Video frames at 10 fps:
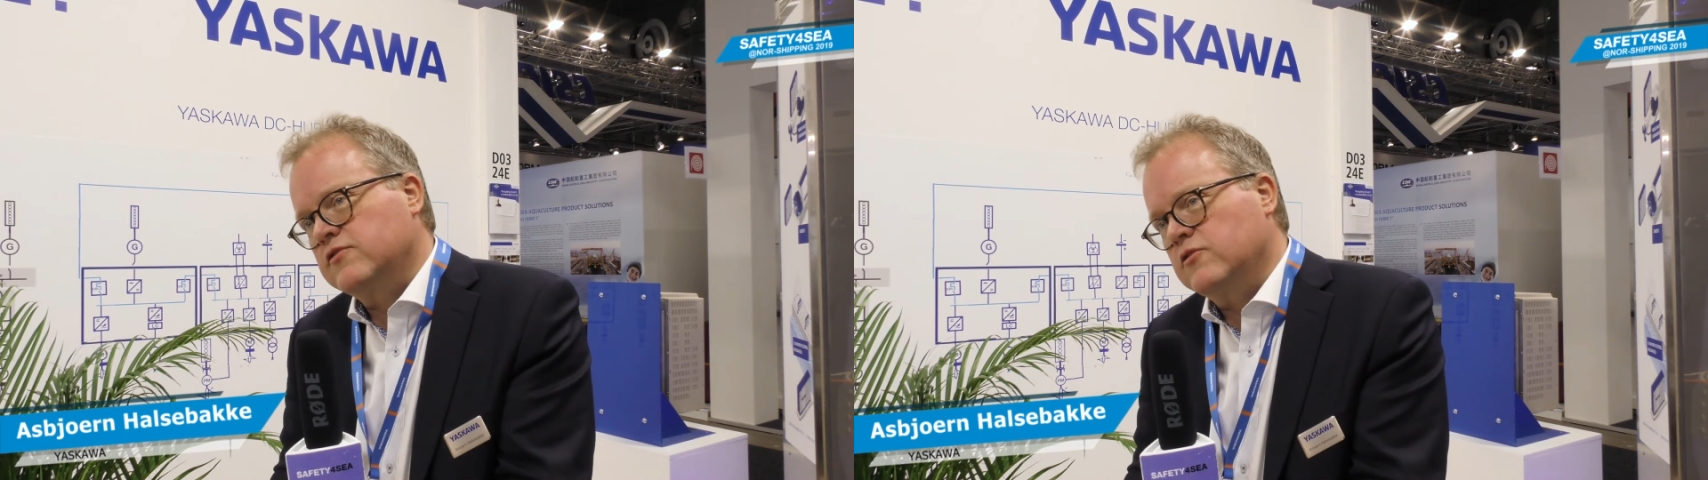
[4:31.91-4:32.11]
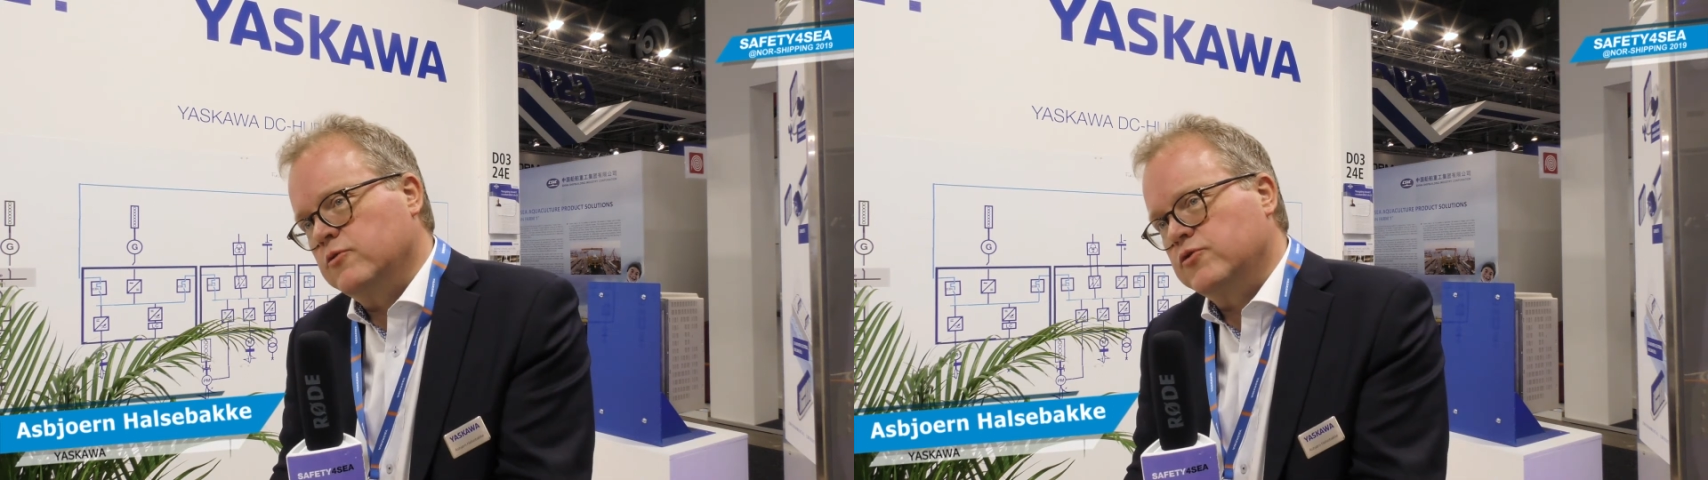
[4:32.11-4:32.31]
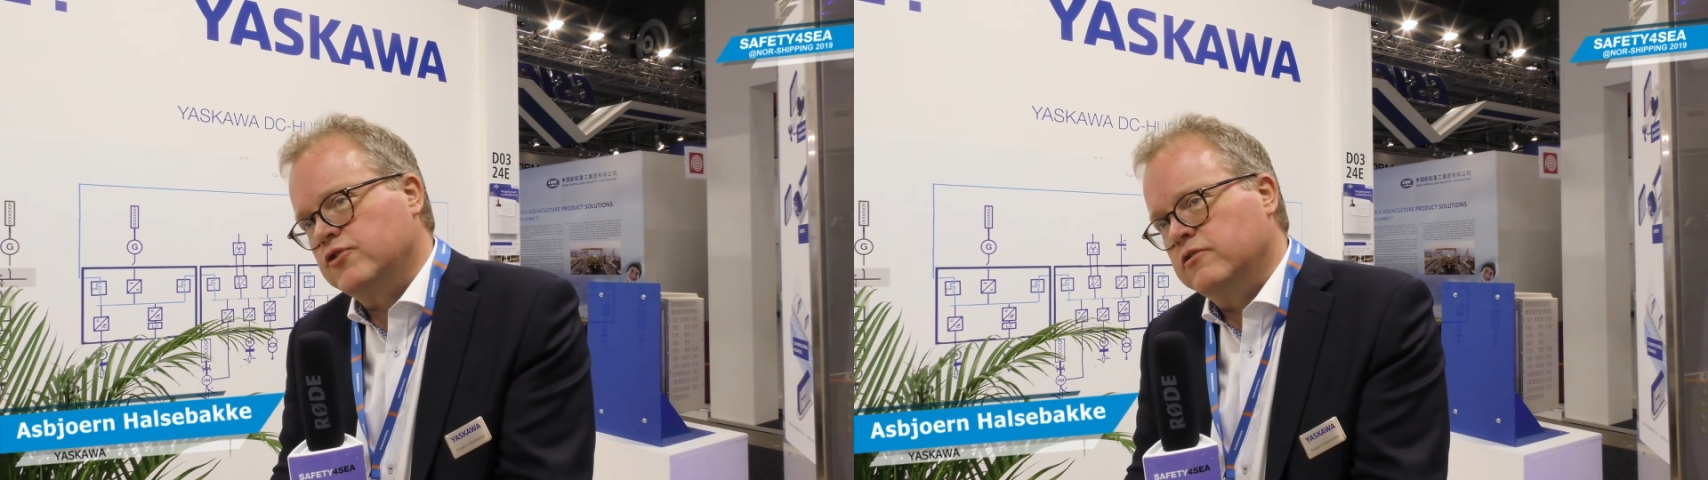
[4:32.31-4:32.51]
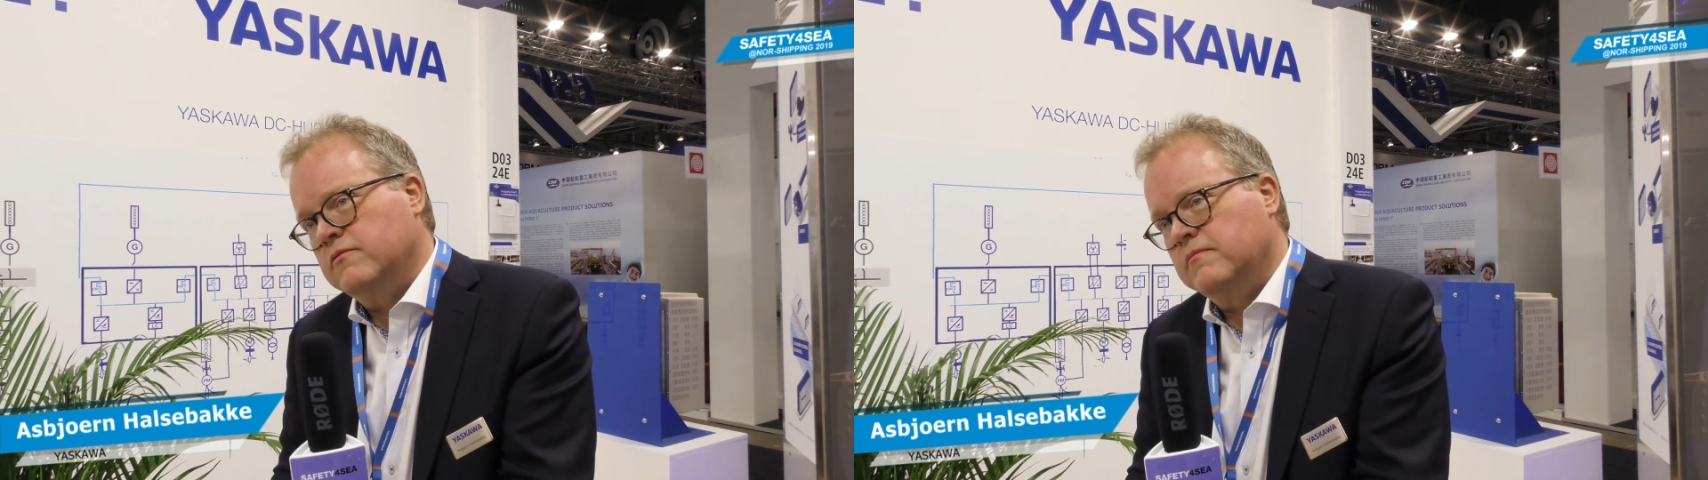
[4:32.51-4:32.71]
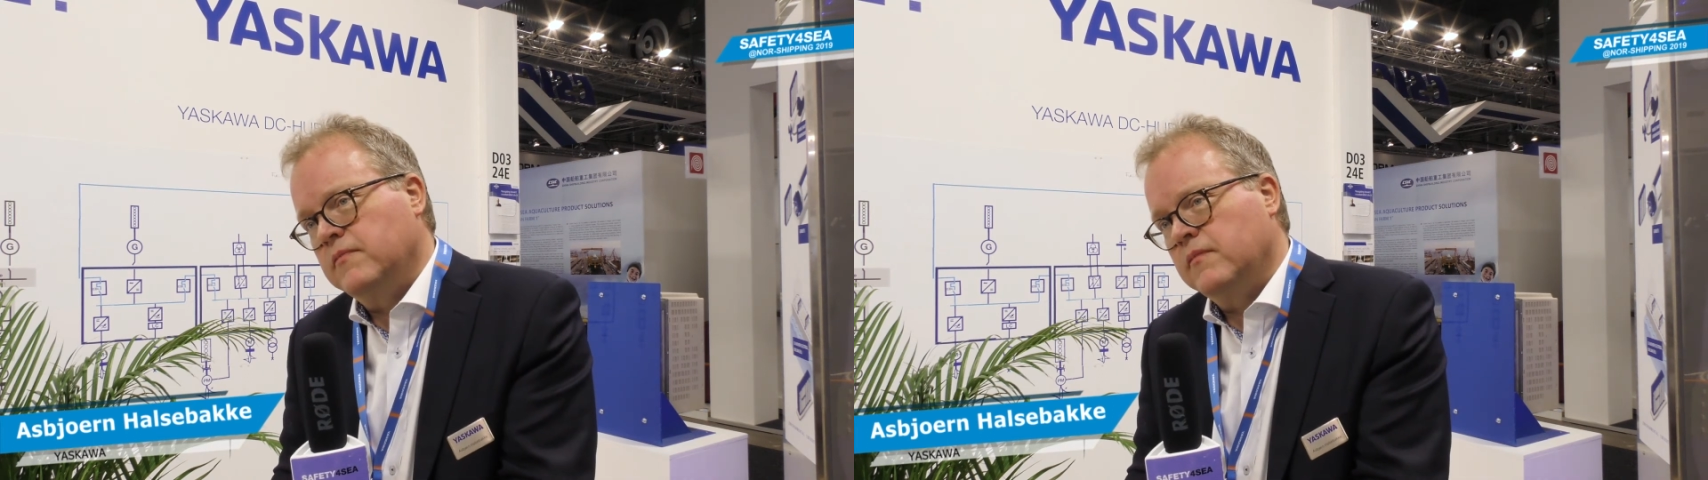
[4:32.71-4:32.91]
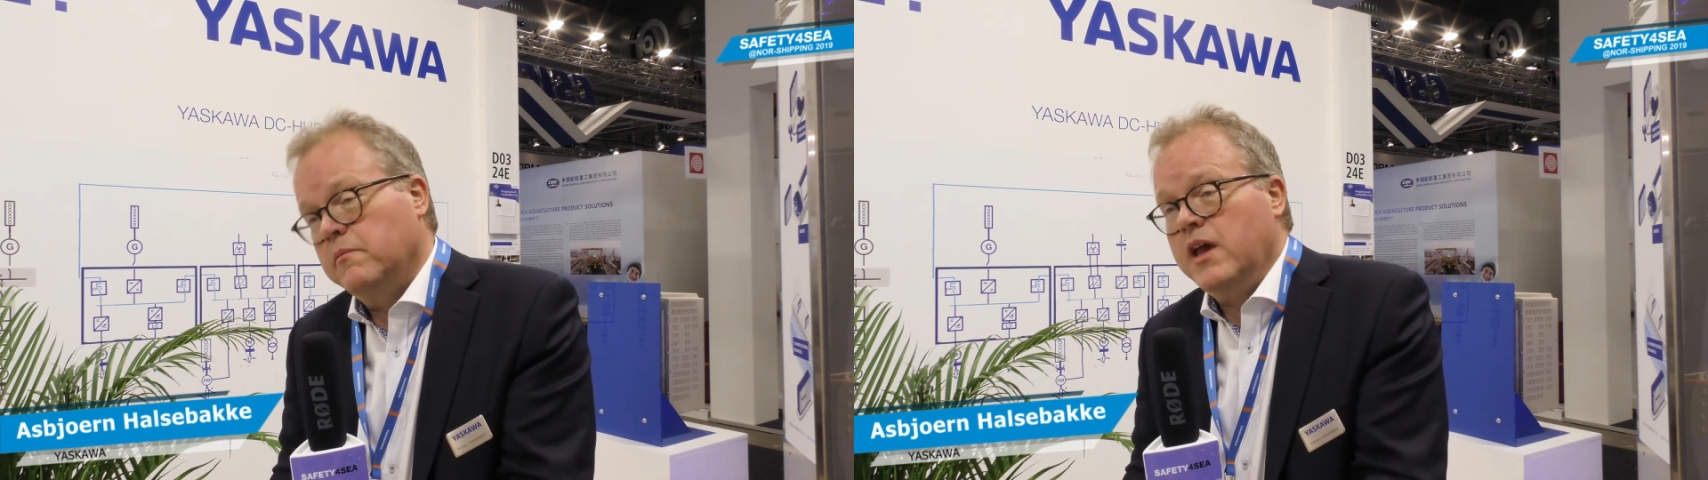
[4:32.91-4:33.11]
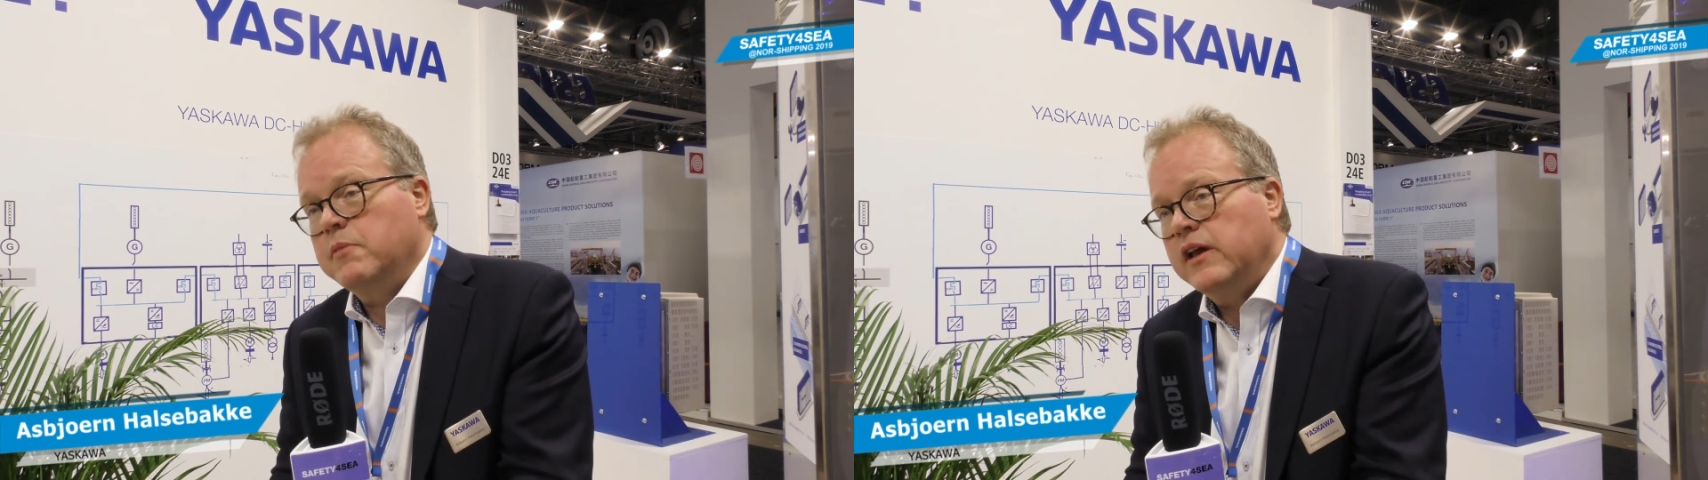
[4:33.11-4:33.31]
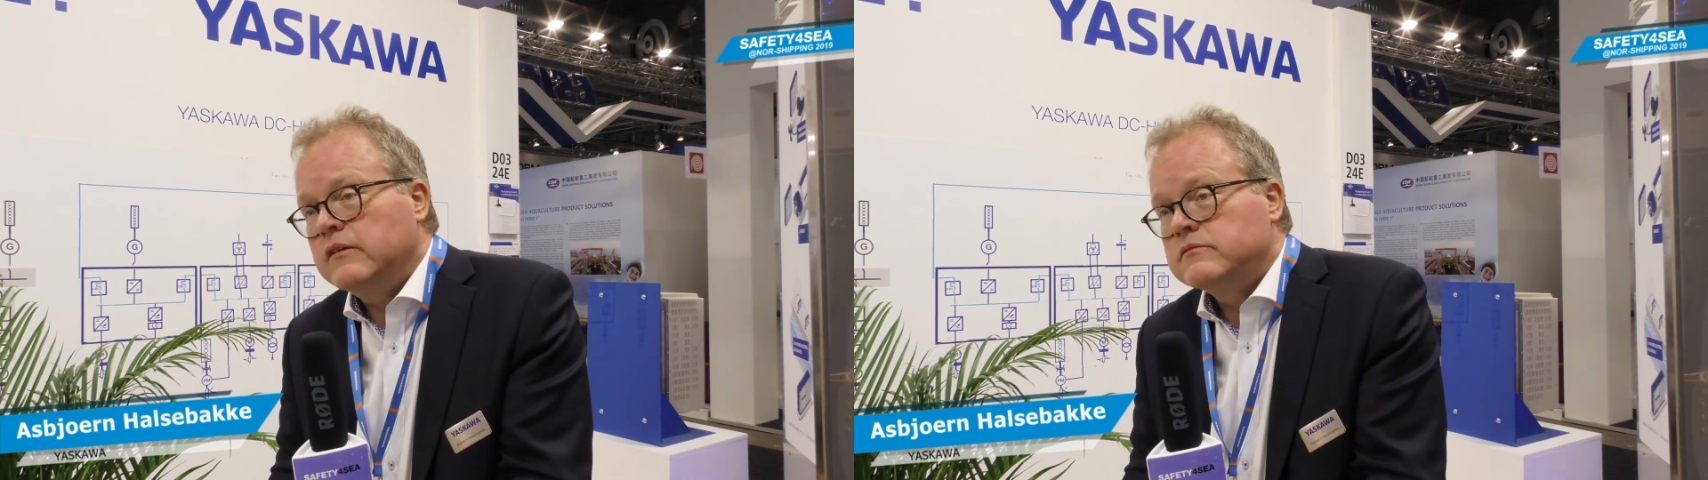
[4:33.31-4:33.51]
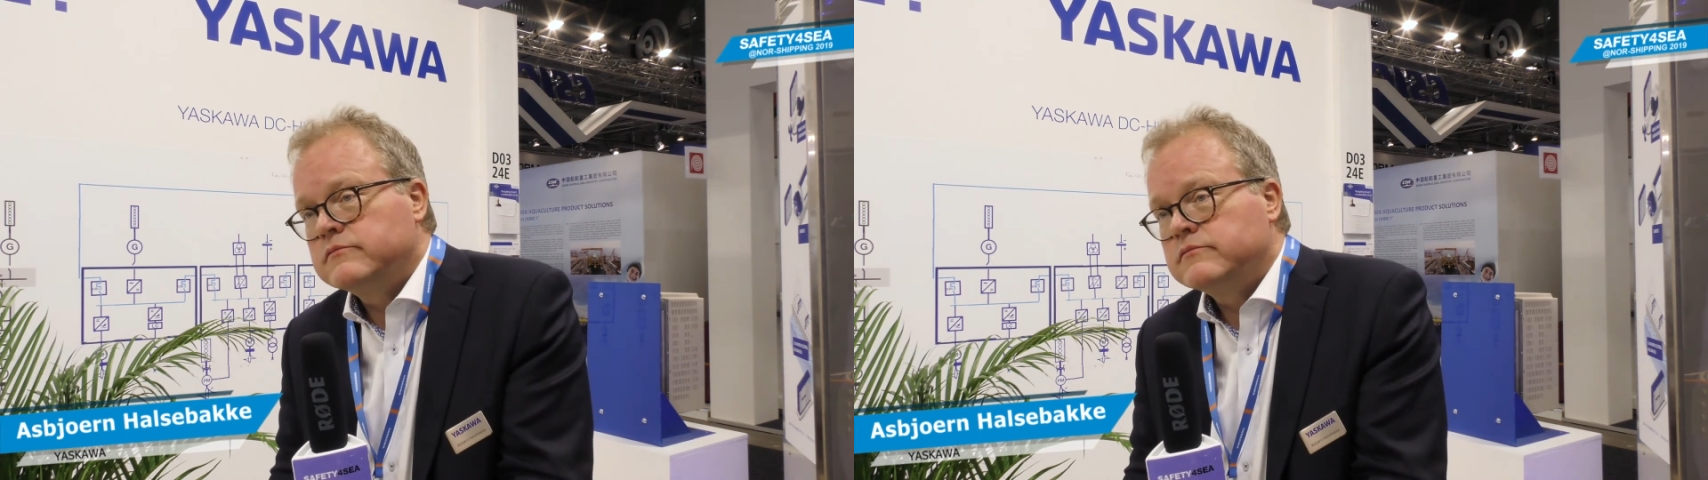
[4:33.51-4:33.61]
solution? Maybe.